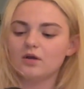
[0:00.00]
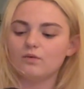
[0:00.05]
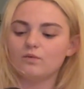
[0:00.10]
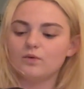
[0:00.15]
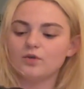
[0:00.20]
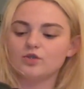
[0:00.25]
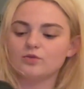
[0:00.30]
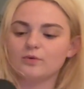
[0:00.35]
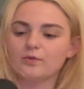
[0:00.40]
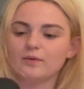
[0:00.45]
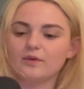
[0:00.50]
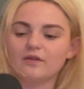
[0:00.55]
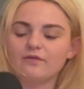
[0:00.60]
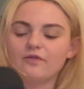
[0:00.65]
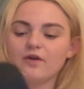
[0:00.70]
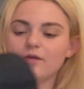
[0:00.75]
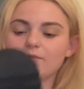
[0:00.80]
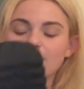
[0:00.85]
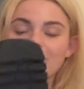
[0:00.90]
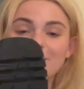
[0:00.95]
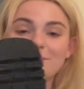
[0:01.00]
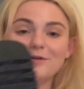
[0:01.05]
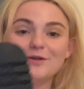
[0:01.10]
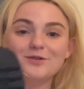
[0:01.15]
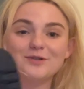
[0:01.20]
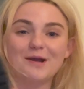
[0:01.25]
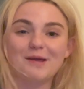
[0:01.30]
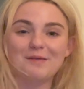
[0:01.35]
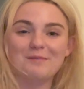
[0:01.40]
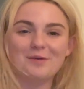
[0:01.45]
which will be really fun, but I'm gonna
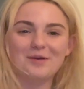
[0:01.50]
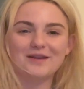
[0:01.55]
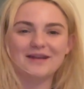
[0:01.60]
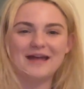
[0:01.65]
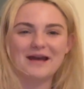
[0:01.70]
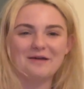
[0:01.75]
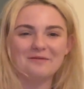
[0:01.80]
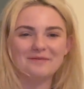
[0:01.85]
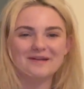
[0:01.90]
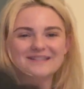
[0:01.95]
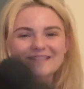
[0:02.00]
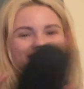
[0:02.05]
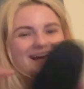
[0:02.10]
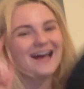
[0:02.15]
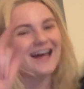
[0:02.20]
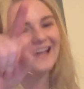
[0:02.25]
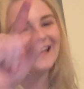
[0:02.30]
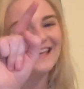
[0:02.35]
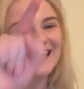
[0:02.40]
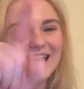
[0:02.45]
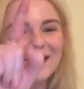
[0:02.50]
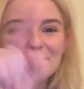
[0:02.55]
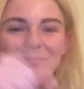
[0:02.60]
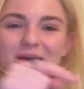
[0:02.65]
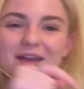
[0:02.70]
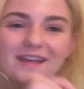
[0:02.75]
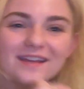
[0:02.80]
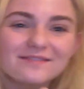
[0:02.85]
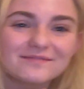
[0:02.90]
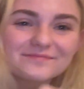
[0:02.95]
try them on now because I can't
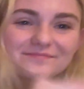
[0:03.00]
wait.